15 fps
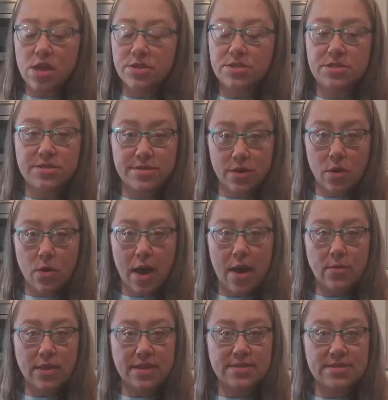So
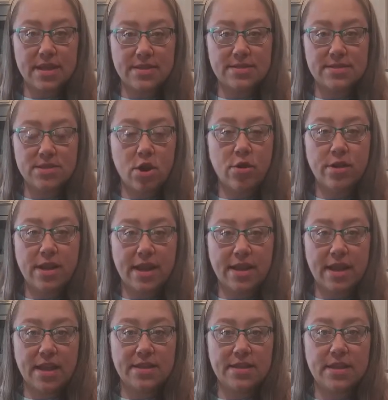let's get started
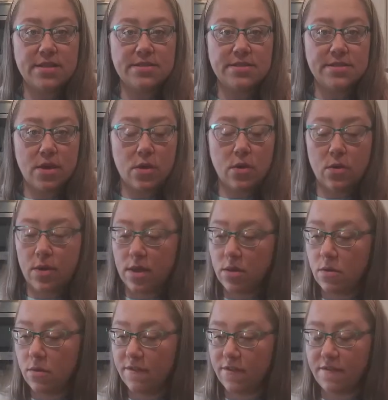in it. So
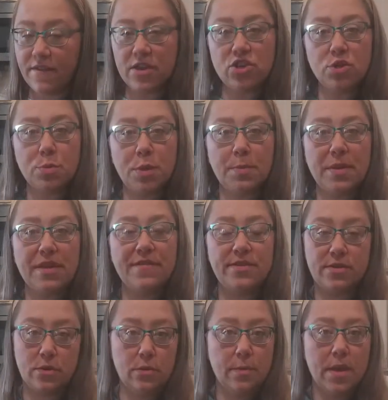for vegetable beef
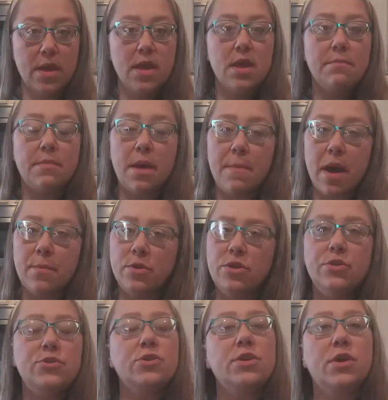soup, my mom would
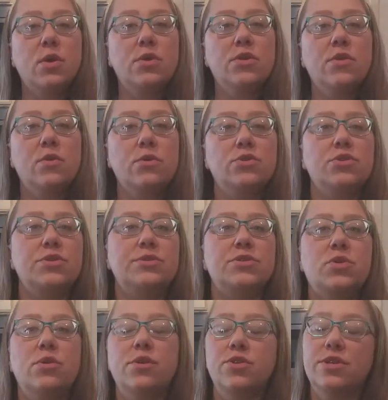usually go to the grocery
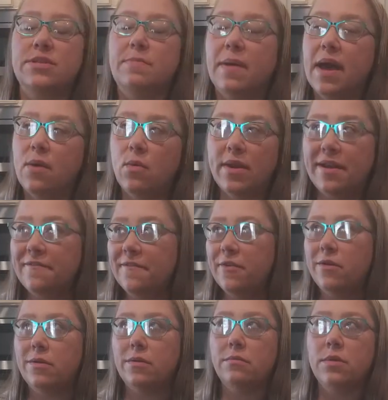store and just buy
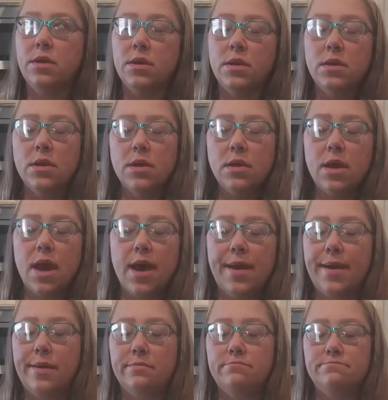whatever
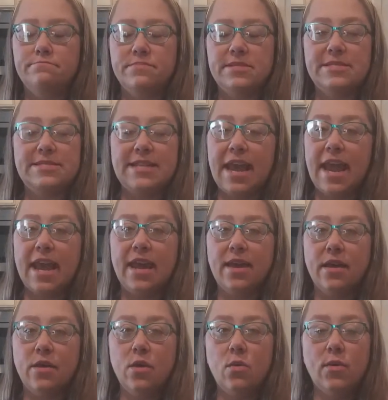
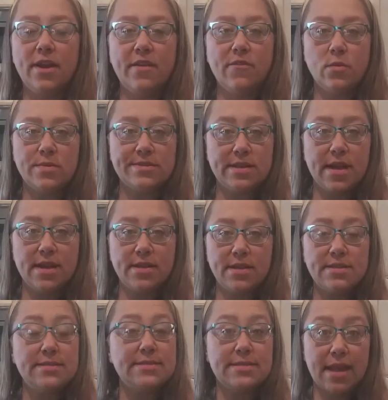steak, whatever was on
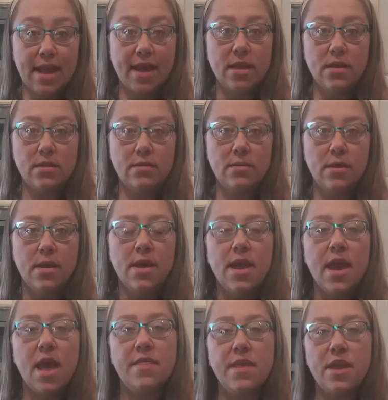sale,
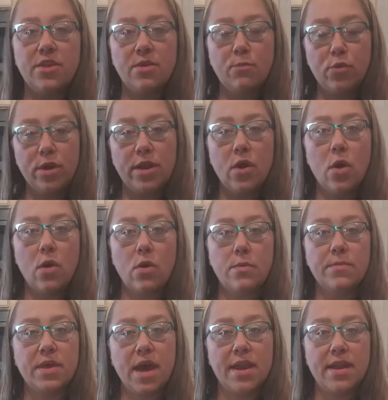and then bring it
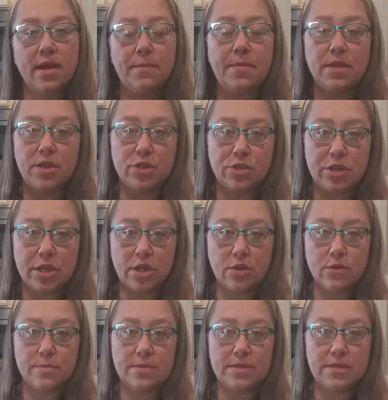home, cut it up in little
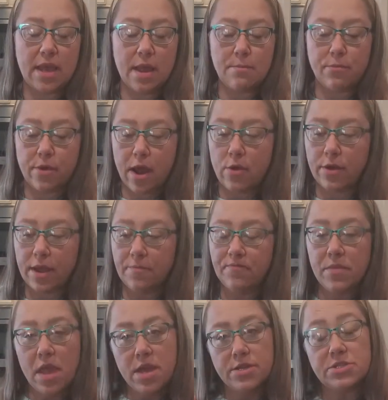cubes, and brown it.
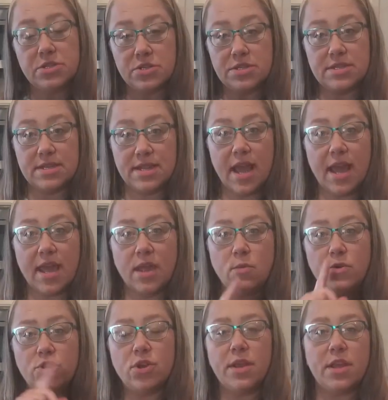So tonight
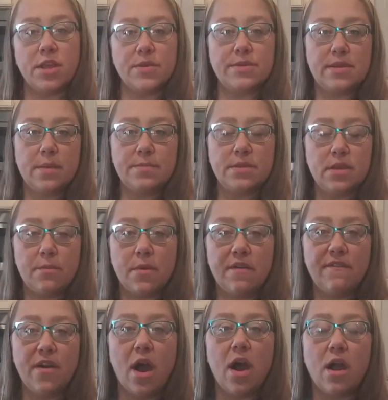we're trying to use up some
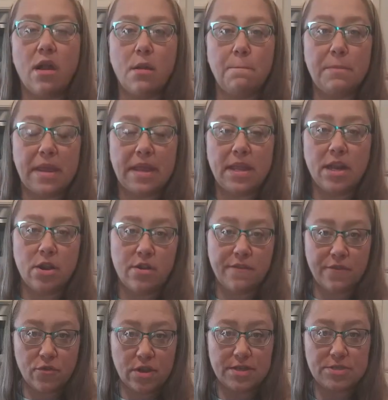of our meat in our
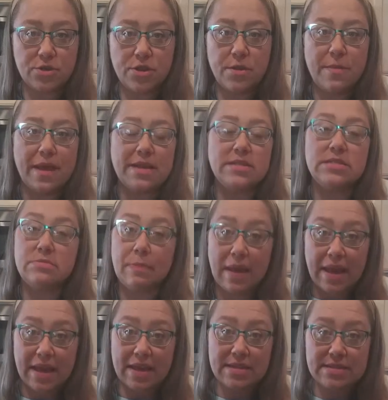freezer to make
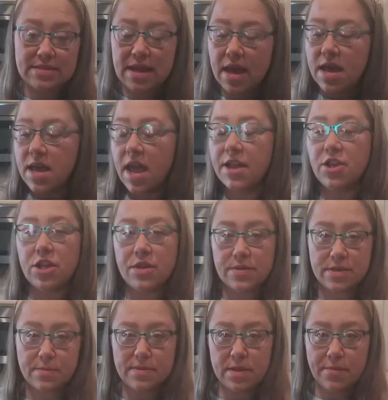space and to
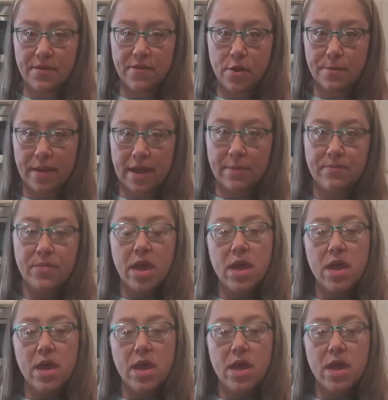use up some of our meat.